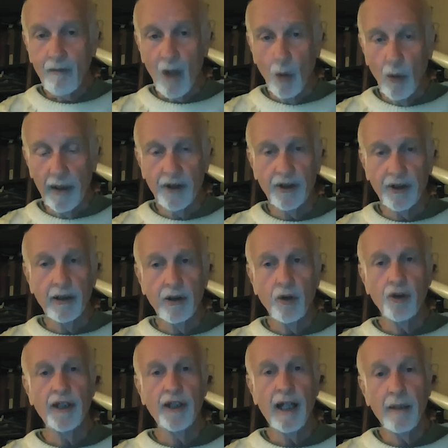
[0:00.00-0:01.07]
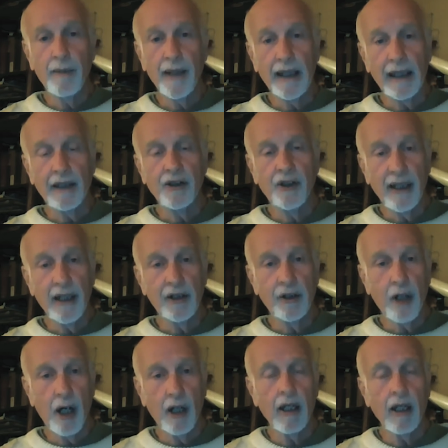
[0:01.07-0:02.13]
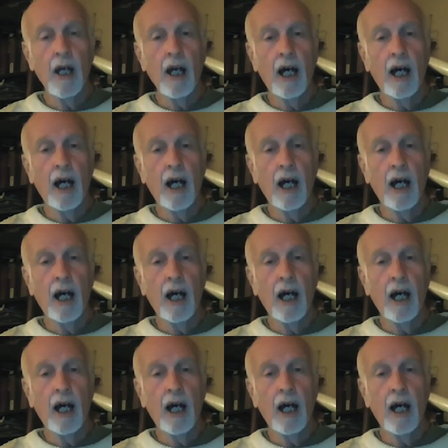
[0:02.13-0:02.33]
When the sun goes down, it begins to get dark.